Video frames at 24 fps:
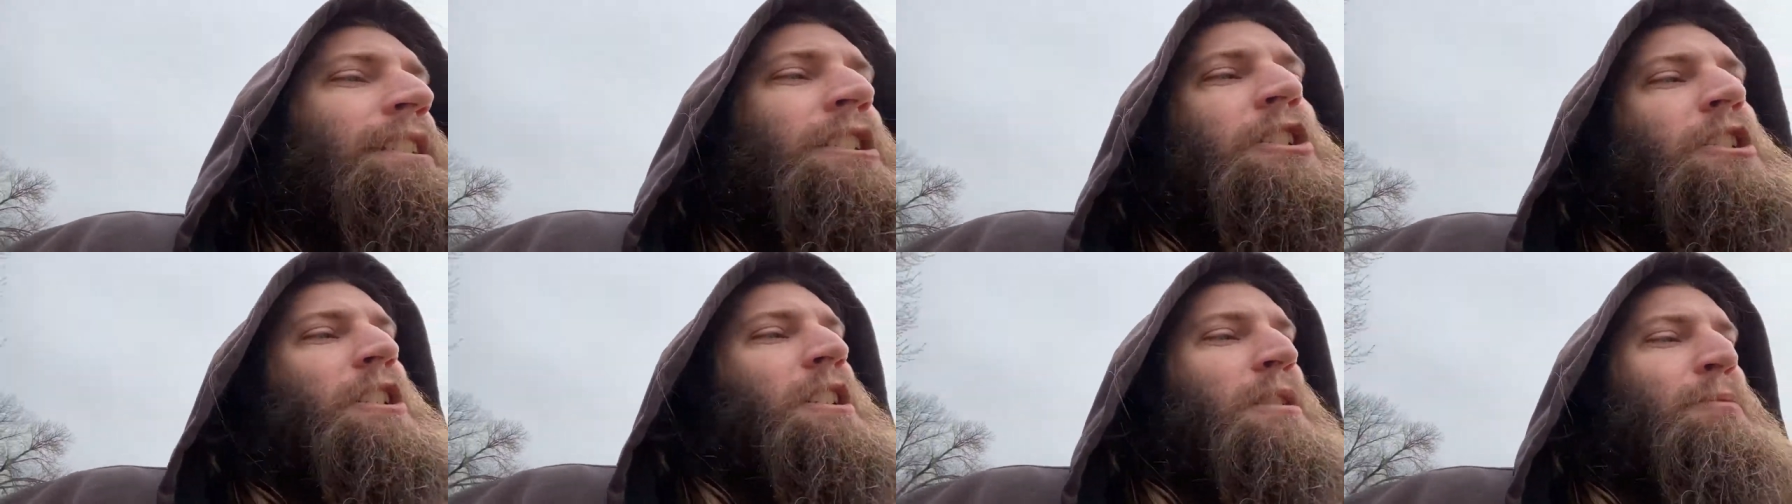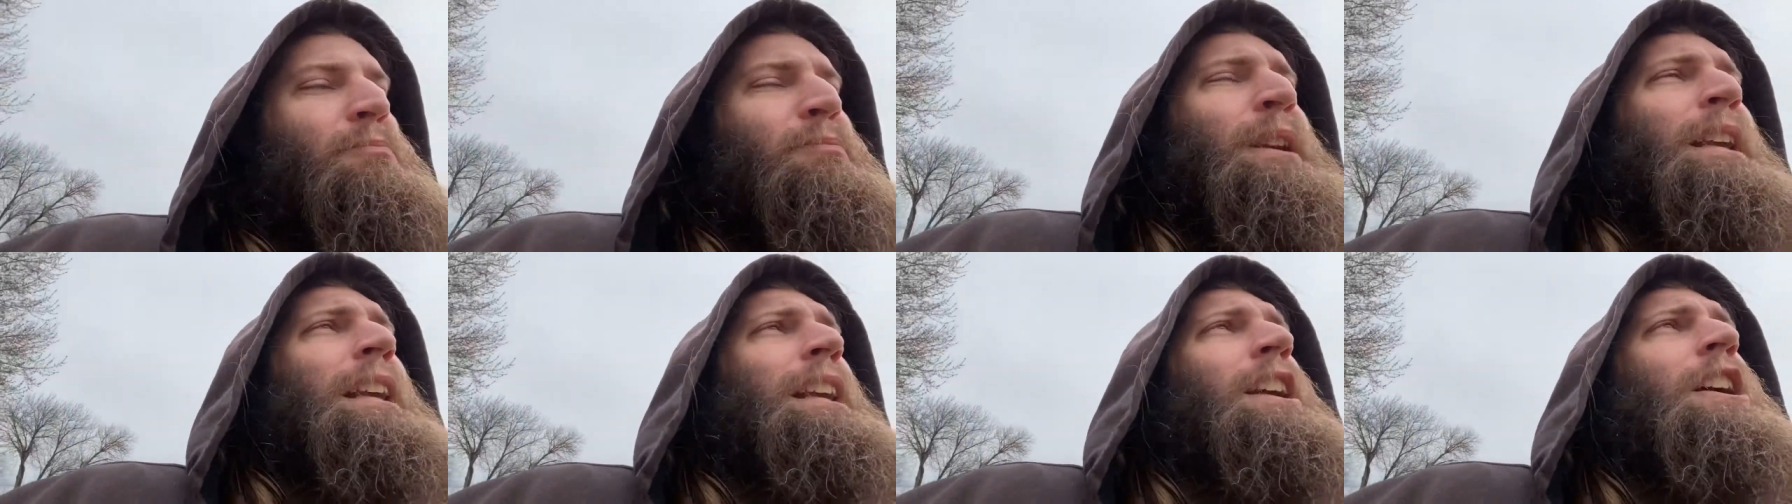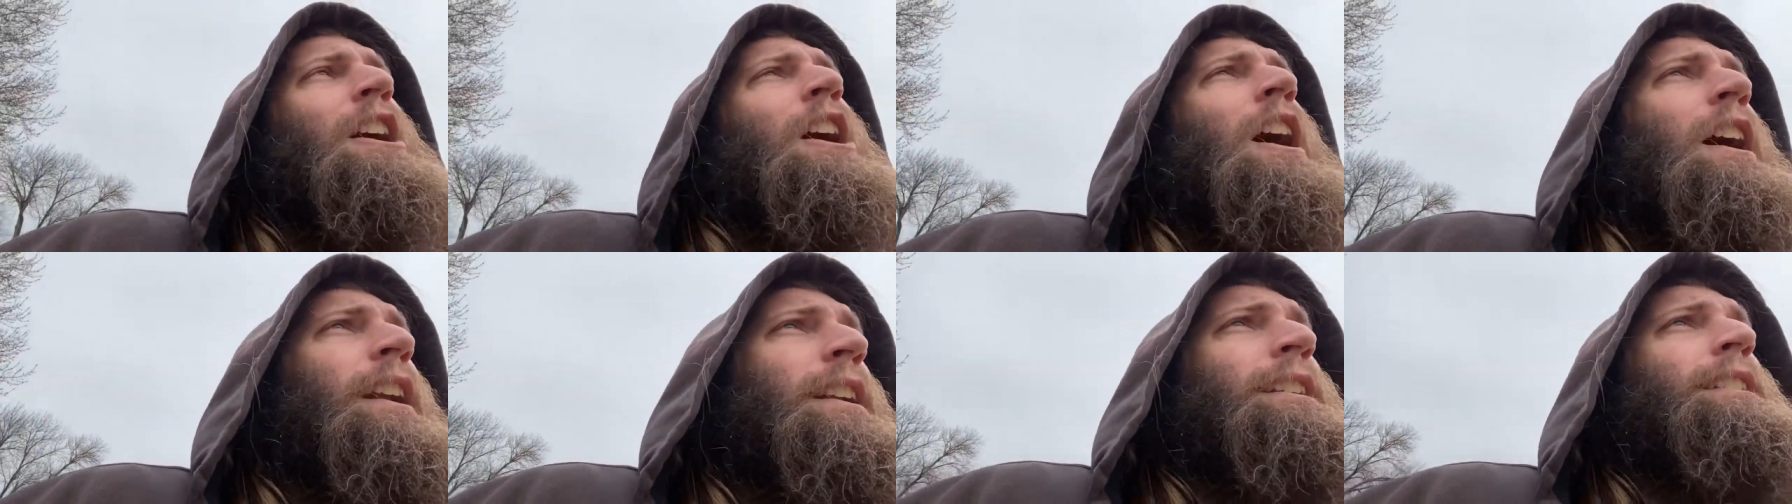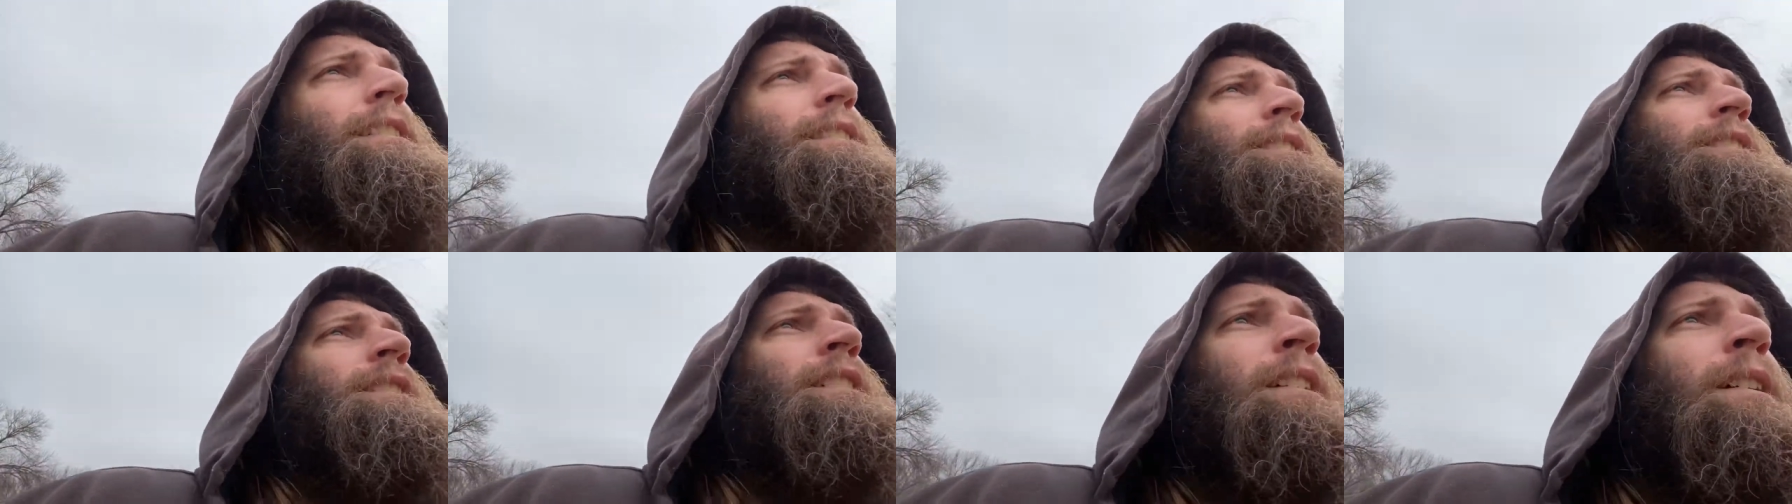just being
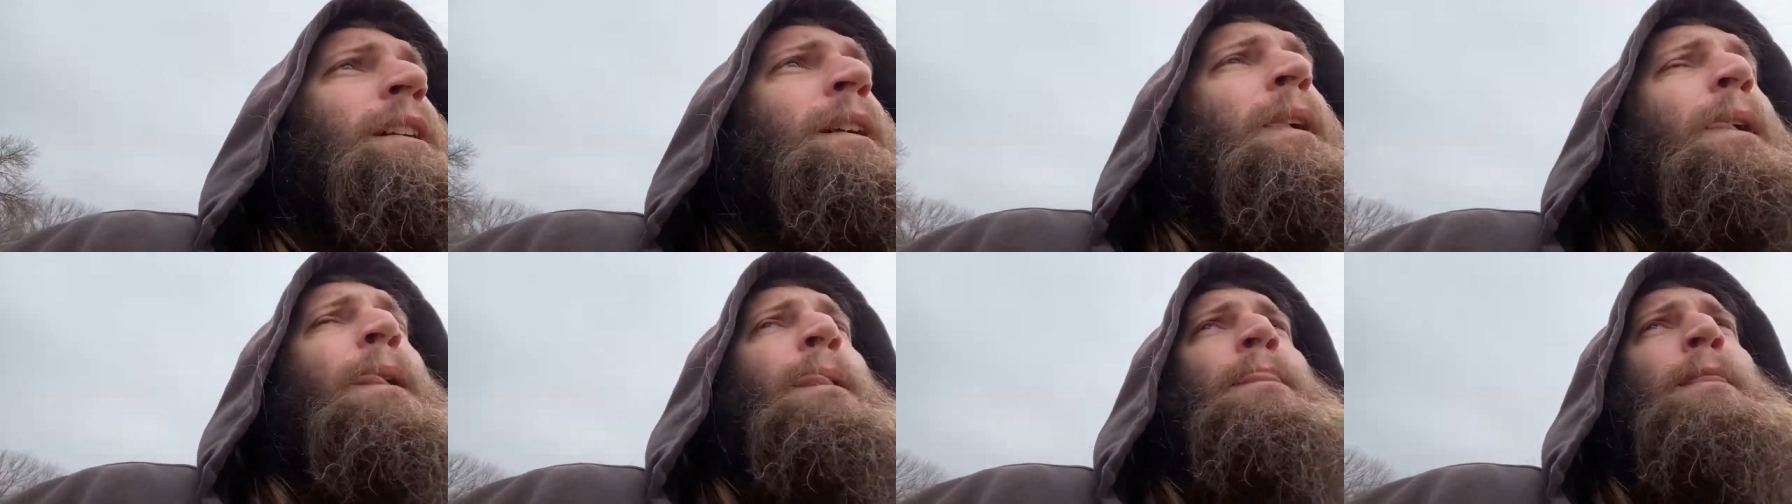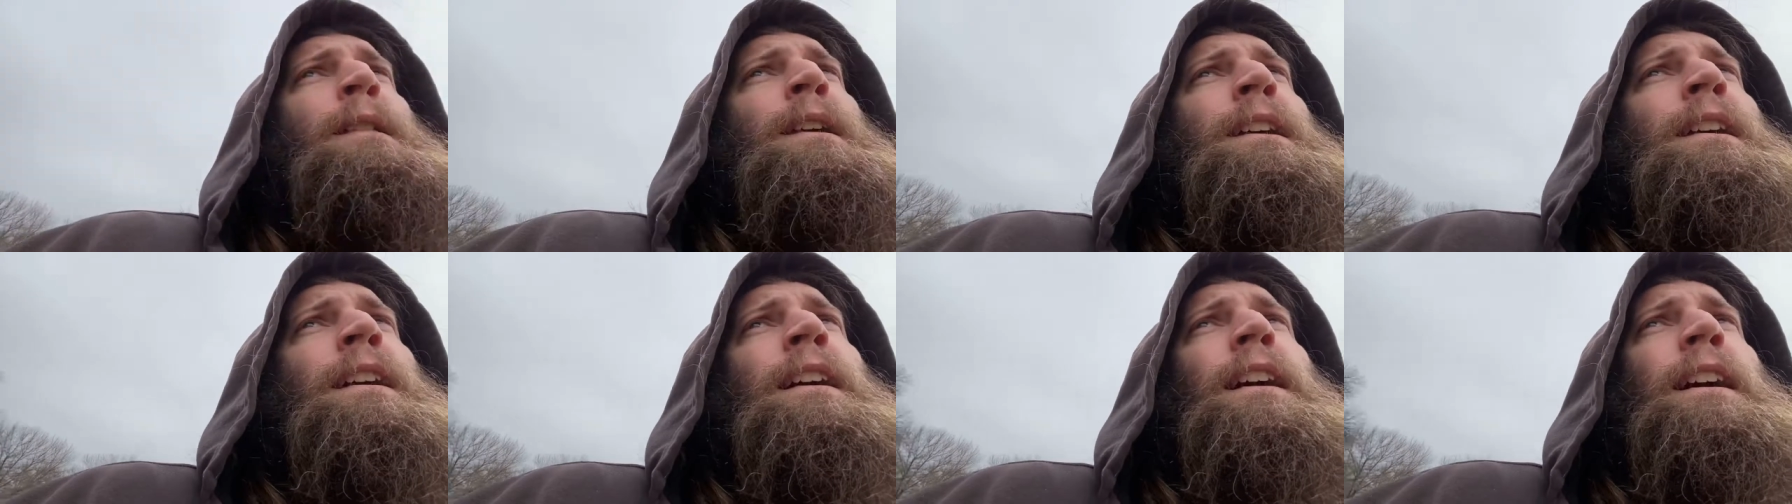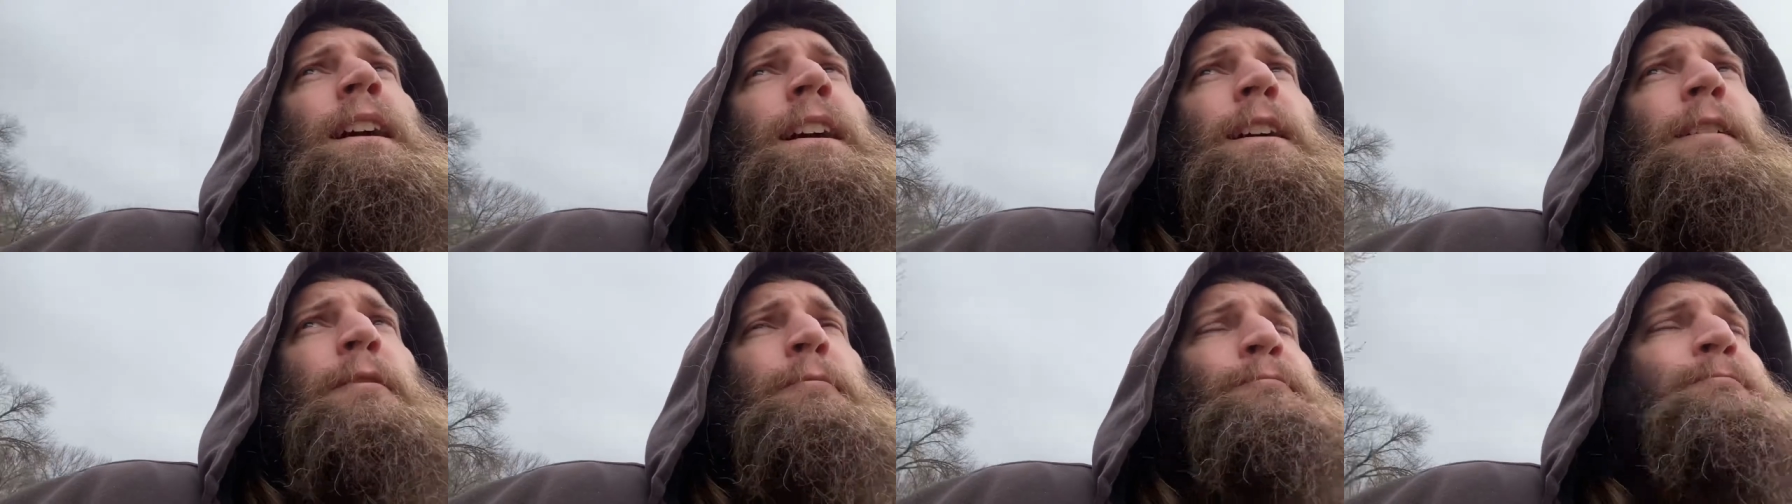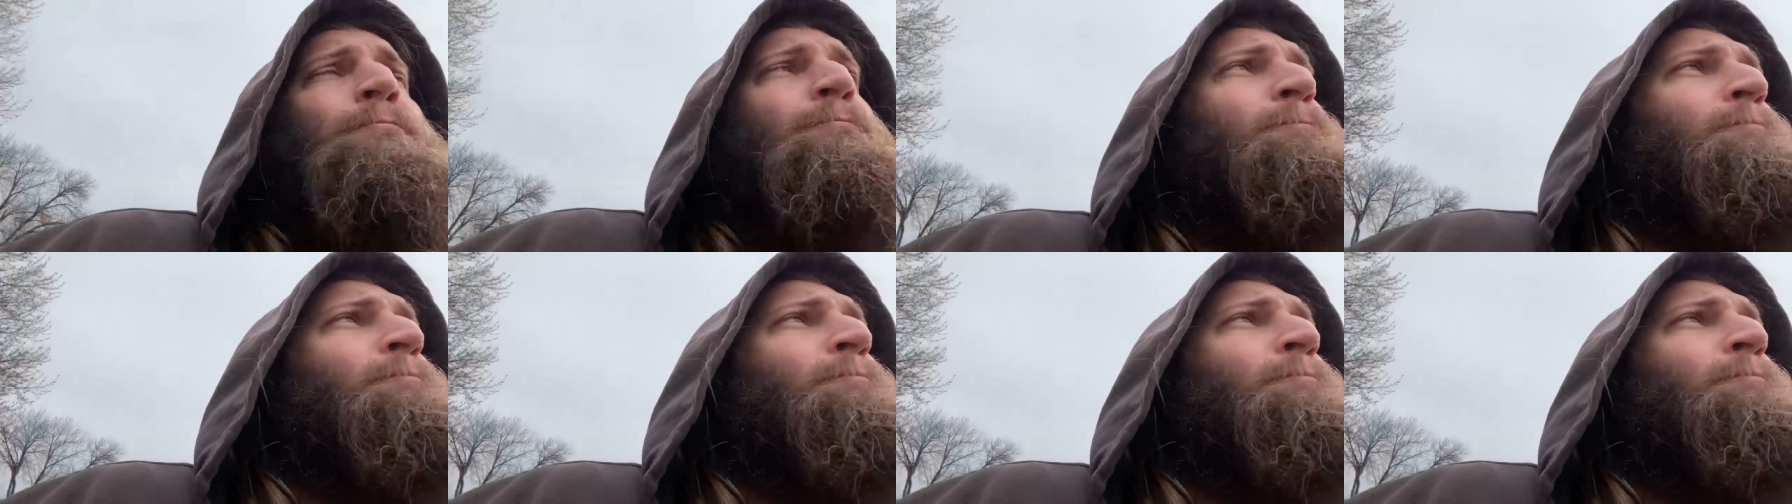honest. I